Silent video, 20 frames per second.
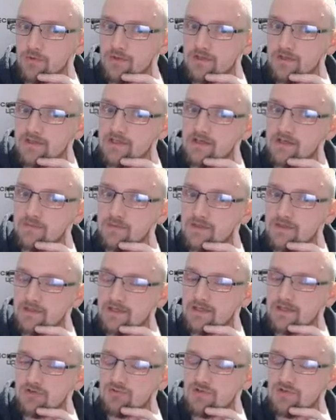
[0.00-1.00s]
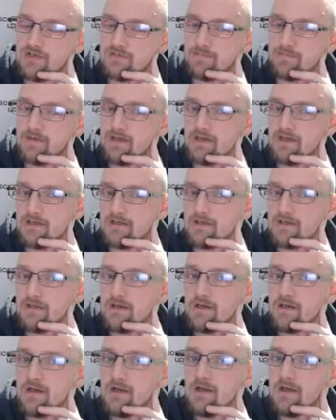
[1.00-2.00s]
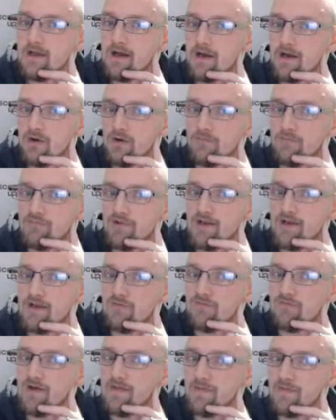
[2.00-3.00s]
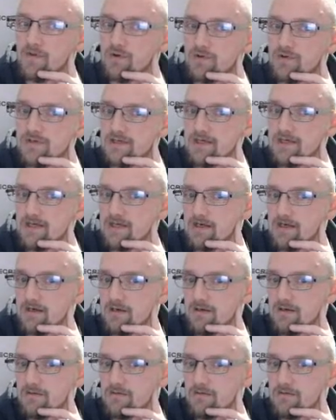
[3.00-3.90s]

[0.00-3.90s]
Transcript: this team with his decreased speed. And I bring in Rathalos here.